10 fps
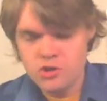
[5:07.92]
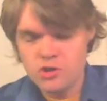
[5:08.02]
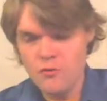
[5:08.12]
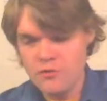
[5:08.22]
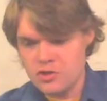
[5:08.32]

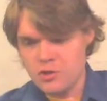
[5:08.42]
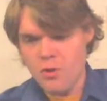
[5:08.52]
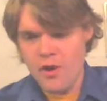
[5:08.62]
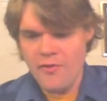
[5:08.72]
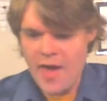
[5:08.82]
two for
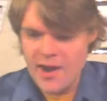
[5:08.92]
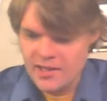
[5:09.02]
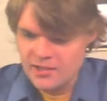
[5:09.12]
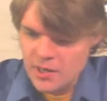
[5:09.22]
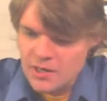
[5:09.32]
two on that
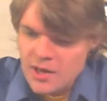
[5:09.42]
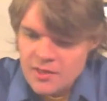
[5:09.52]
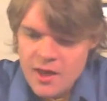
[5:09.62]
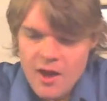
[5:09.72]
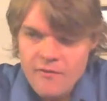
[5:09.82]
aspect.
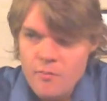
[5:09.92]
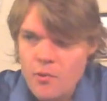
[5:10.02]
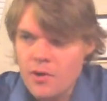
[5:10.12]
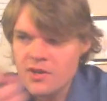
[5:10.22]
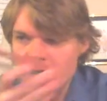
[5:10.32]
The
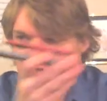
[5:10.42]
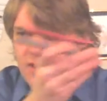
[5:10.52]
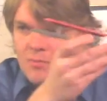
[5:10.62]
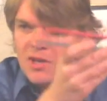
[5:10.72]
hoverboard, definitely the